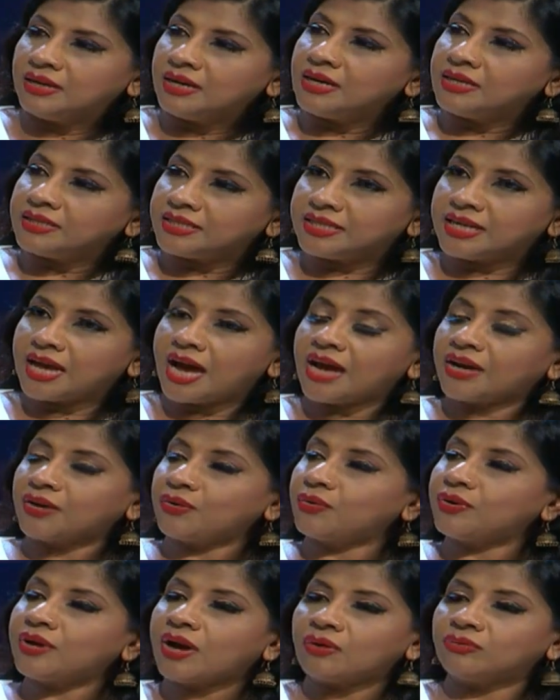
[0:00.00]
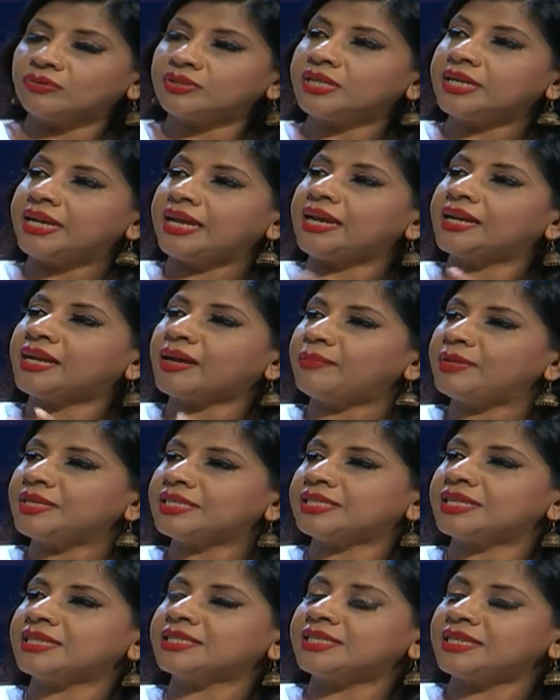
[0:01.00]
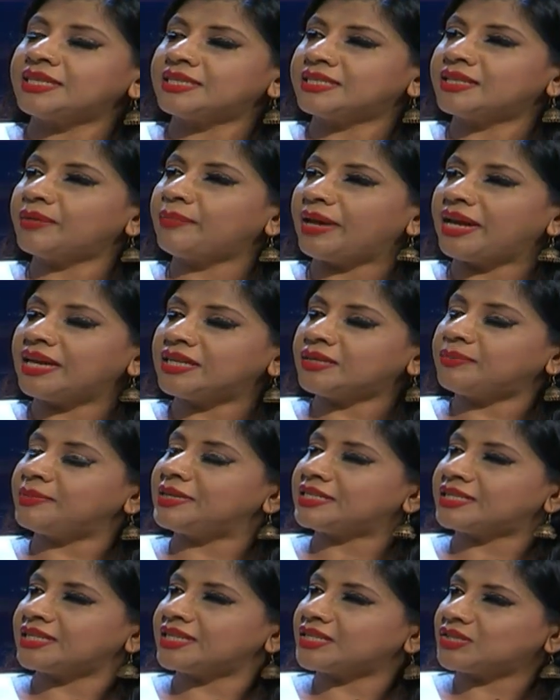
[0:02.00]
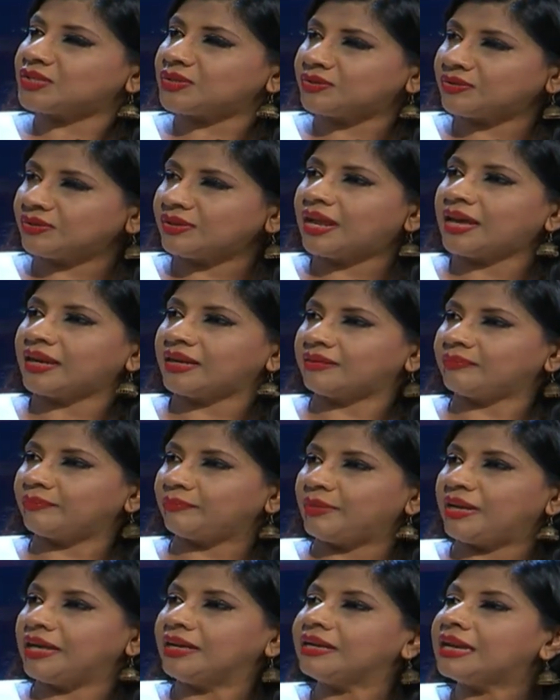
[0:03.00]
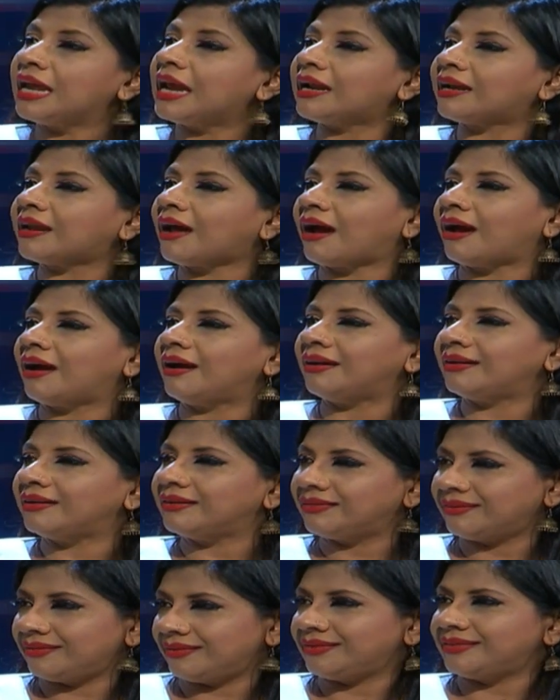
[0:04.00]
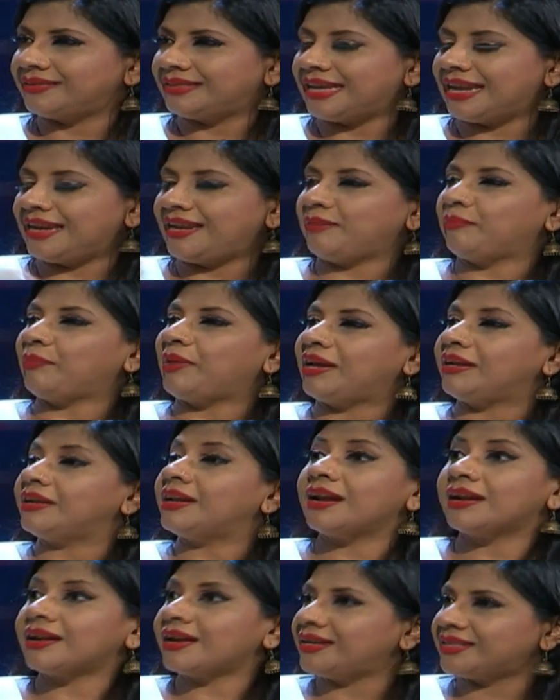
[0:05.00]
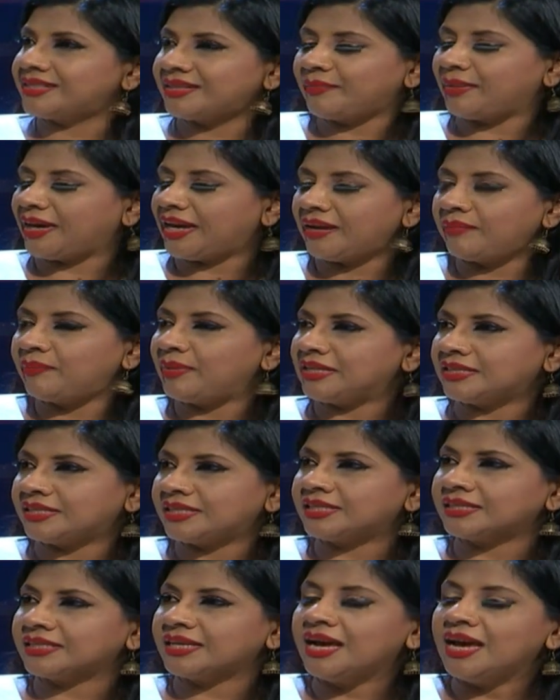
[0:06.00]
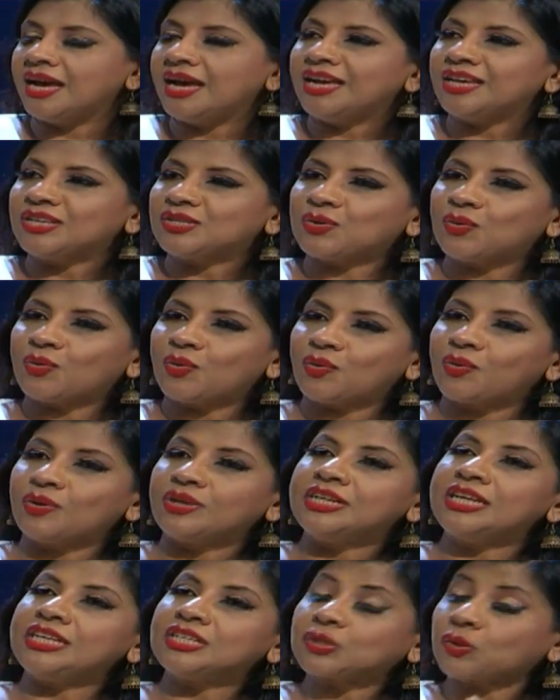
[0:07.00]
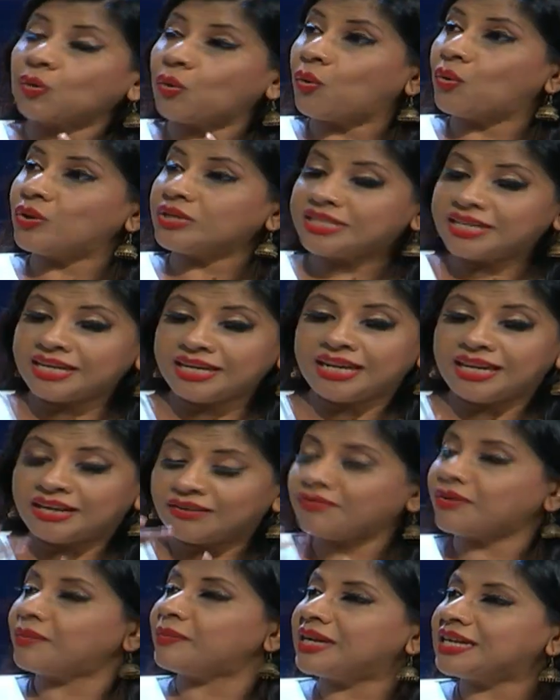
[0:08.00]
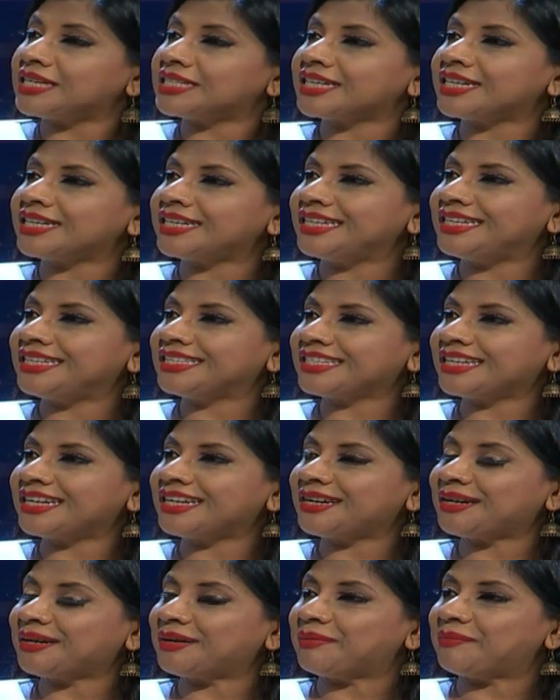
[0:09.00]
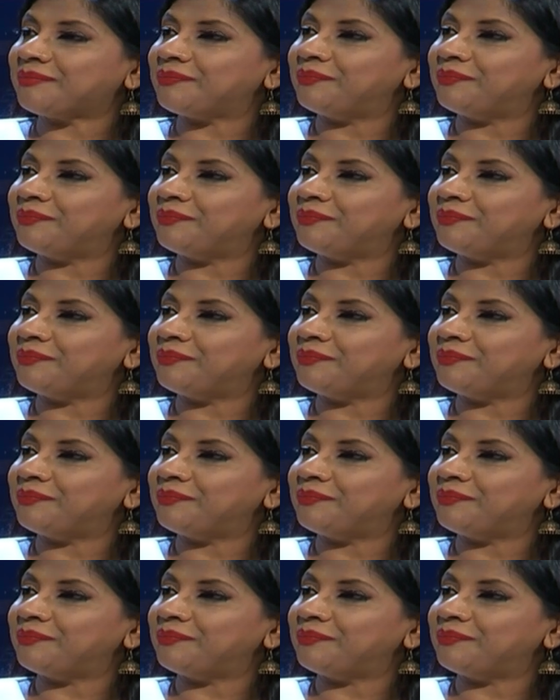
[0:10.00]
scenario, now the data business is the major business now, like big data. Selling big data is the main business. So disclosing information is a,